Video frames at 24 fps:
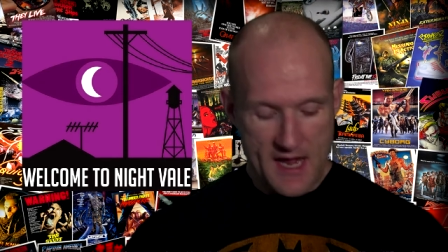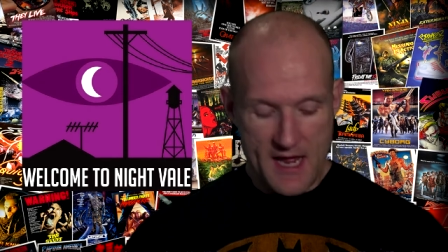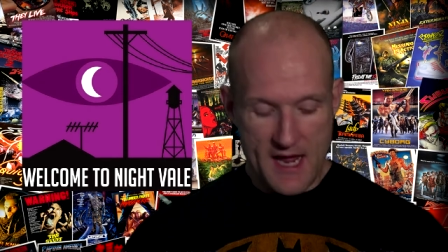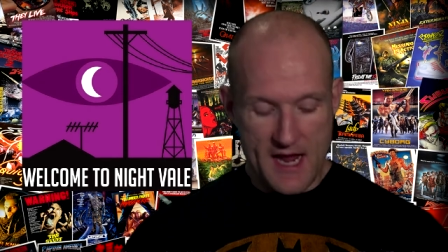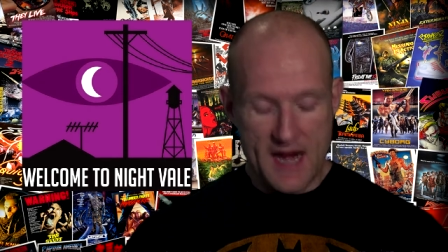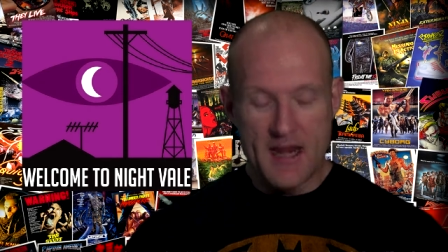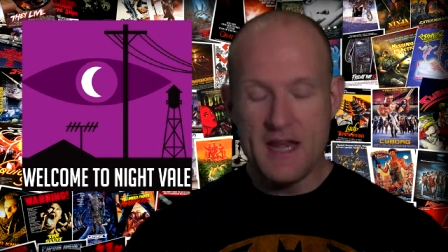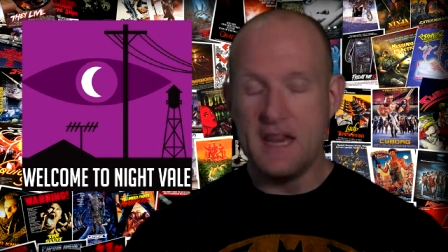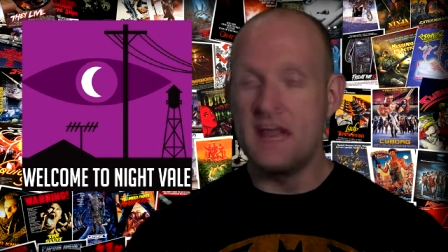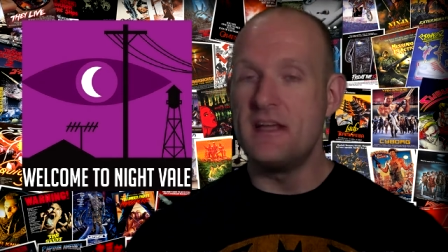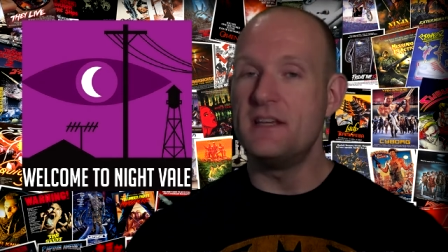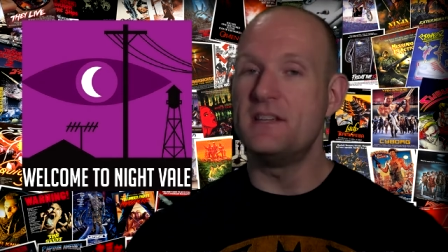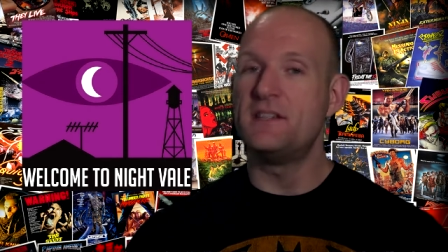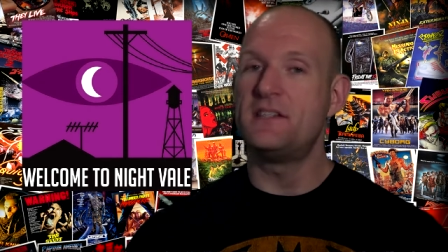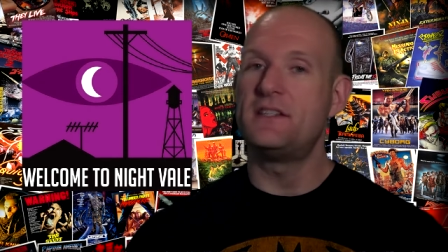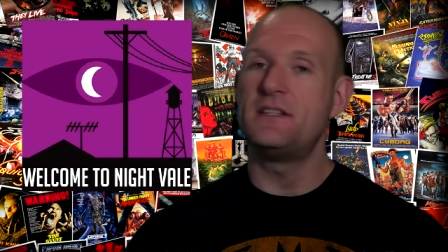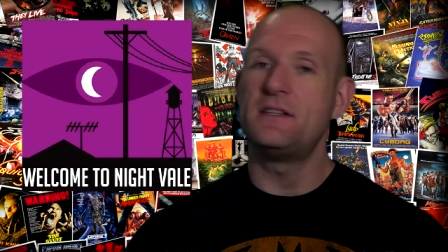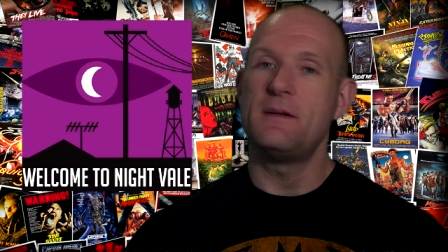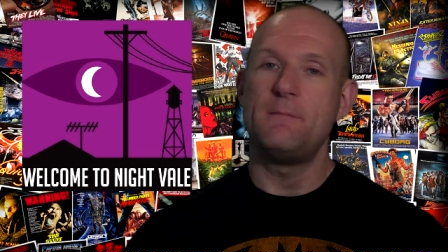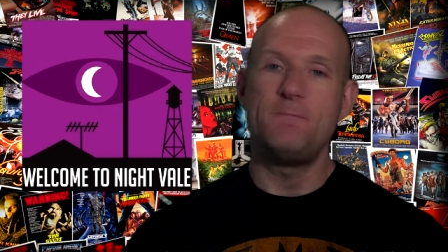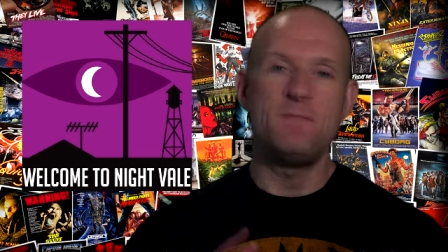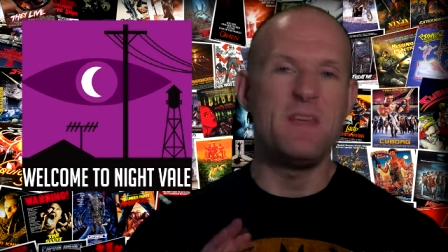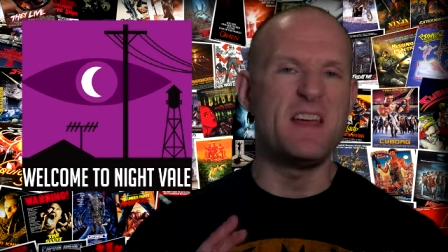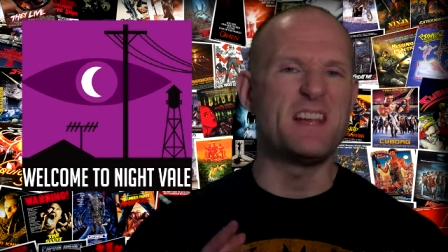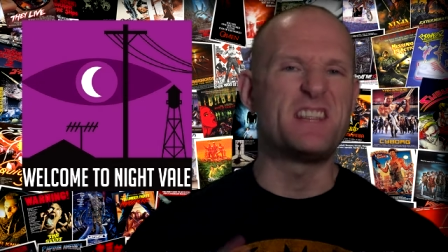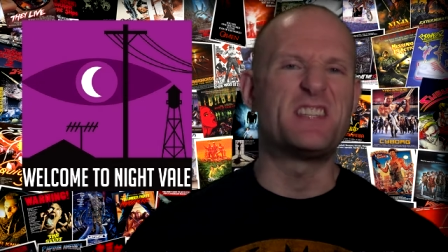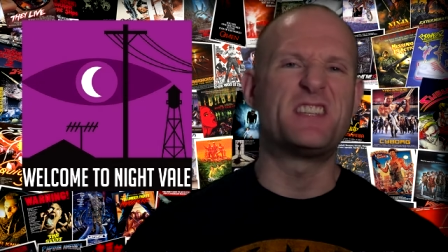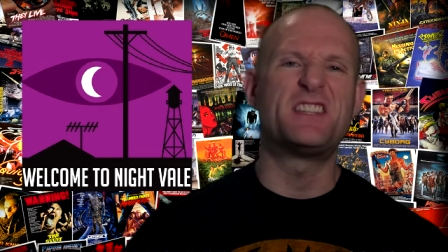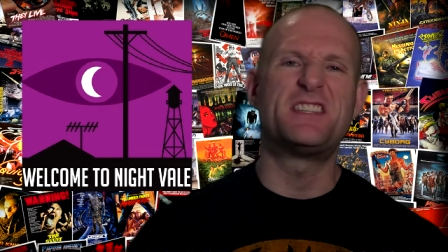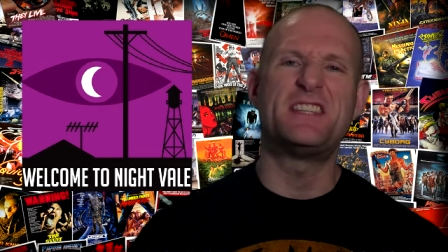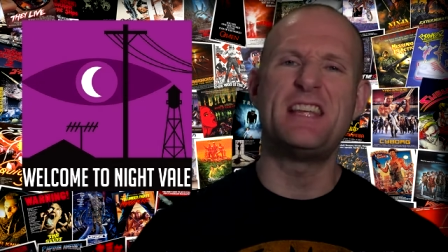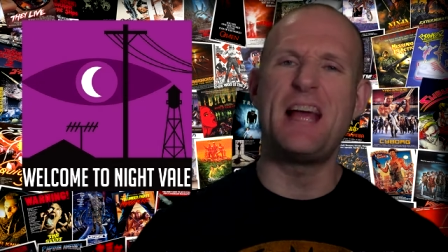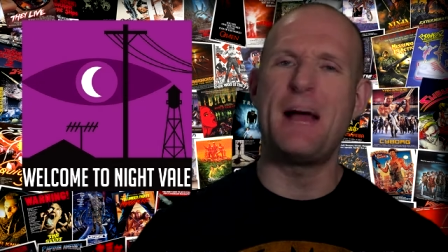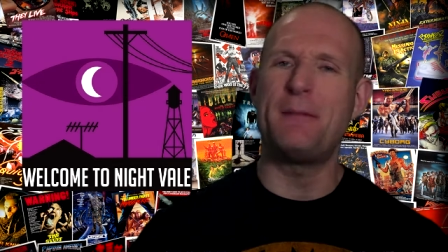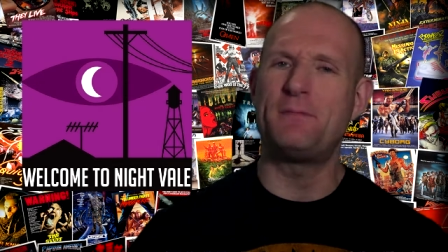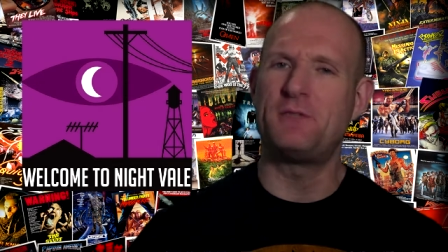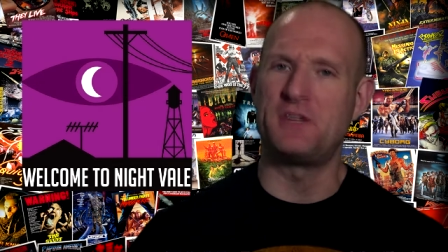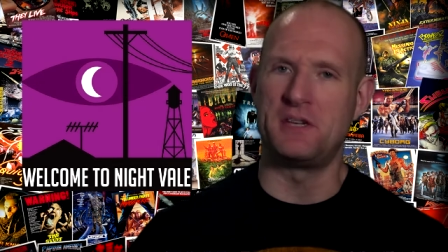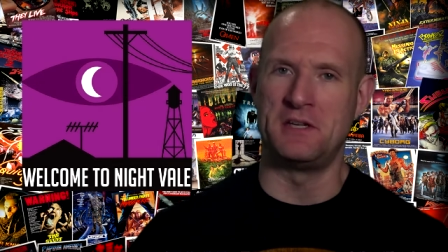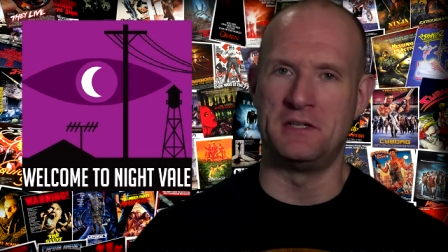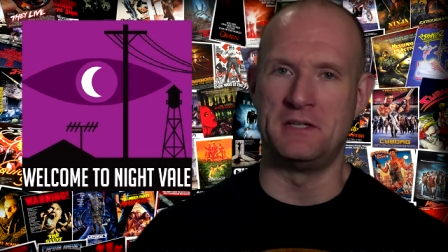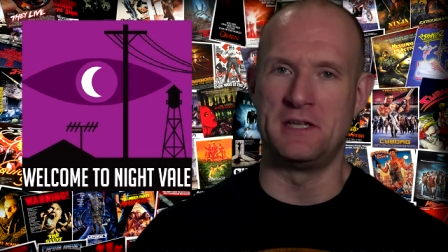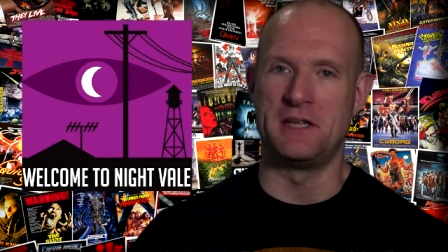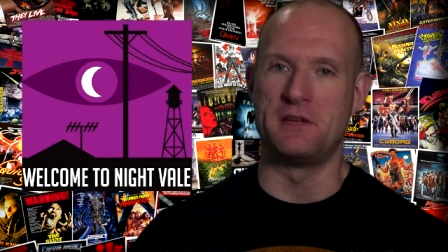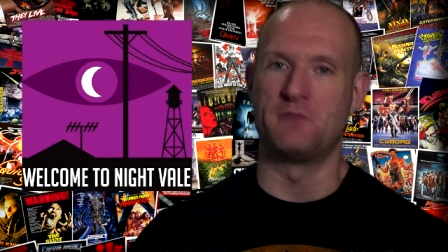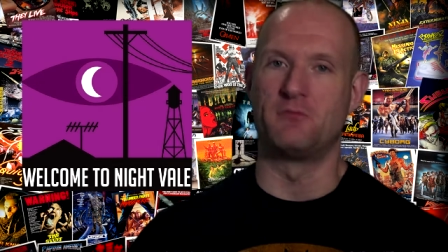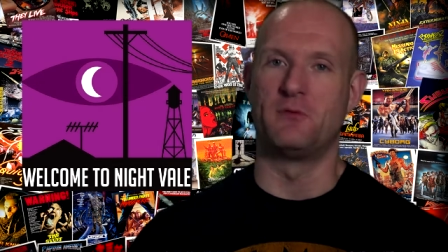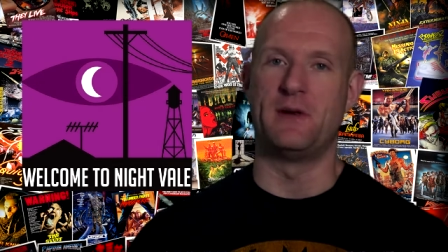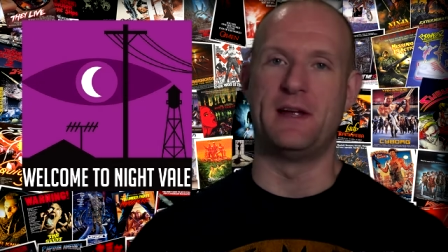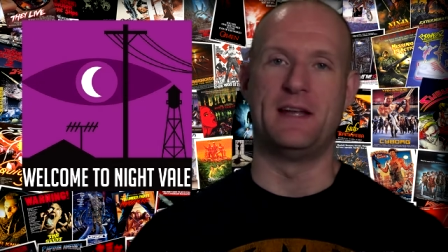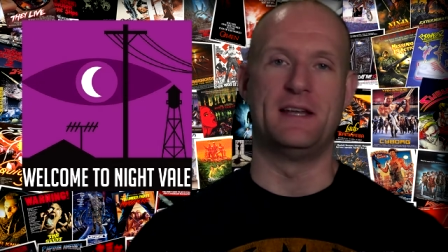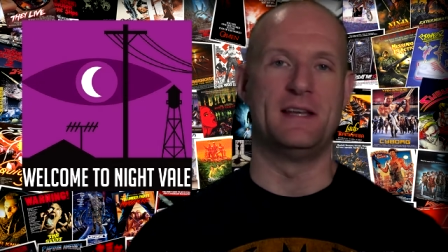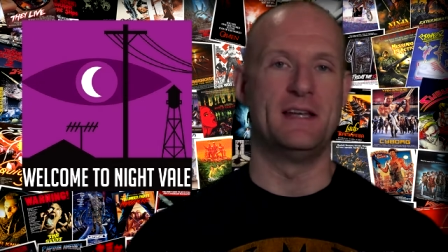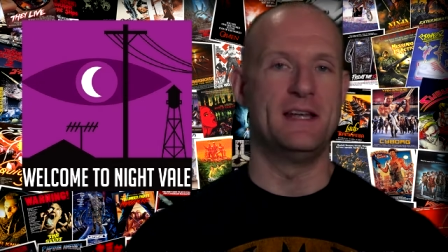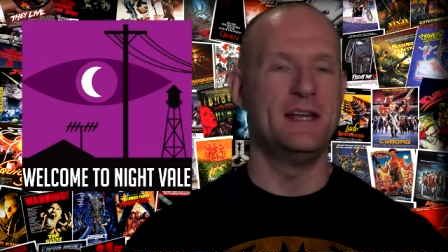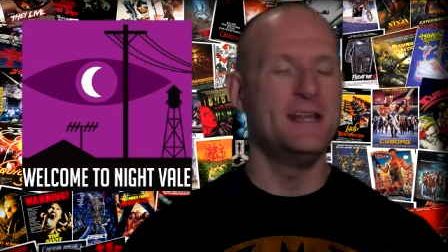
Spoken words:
It is exceptionally written.